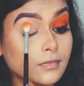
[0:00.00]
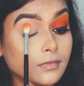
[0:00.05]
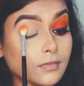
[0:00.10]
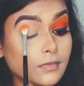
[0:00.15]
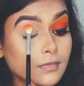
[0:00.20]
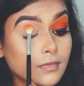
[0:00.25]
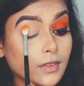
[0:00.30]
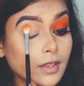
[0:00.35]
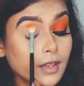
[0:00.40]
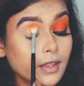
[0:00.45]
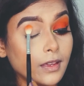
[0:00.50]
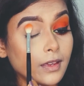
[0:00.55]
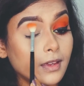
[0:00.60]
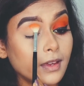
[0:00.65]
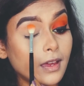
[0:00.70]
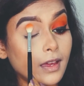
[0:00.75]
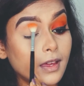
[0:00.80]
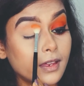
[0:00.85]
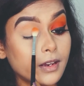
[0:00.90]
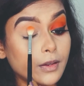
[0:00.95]

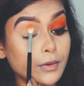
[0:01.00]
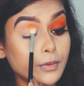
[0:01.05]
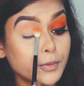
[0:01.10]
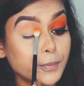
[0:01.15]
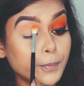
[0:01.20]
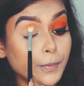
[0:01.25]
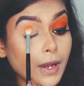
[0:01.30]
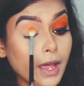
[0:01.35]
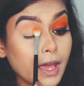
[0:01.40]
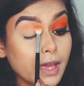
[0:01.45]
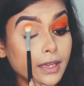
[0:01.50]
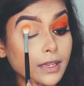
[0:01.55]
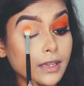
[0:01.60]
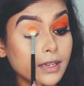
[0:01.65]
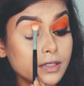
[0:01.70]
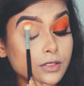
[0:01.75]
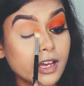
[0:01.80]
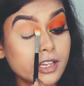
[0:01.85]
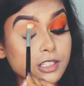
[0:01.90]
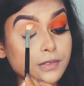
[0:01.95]
and I'm applying
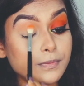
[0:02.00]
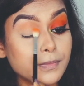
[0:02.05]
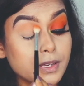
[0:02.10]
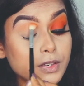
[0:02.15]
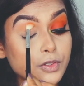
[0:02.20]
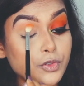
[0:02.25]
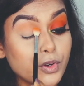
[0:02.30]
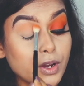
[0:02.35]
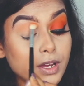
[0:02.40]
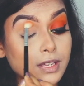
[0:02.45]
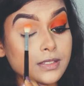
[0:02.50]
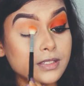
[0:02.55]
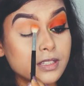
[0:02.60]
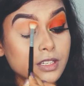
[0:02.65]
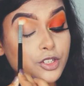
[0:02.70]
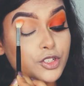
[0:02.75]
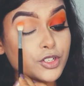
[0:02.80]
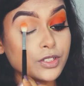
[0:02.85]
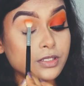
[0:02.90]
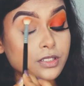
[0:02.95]
it as my
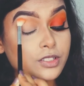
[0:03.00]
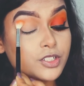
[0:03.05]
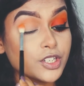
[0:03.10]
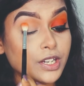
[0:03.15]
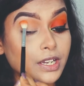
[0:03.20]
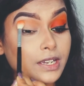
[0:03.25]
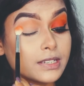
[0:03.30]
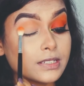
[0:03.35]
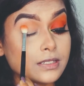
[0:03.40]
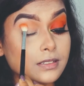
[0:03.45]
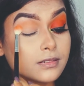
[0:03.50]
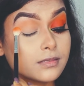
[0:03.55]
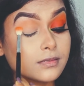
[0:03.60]
transition shade.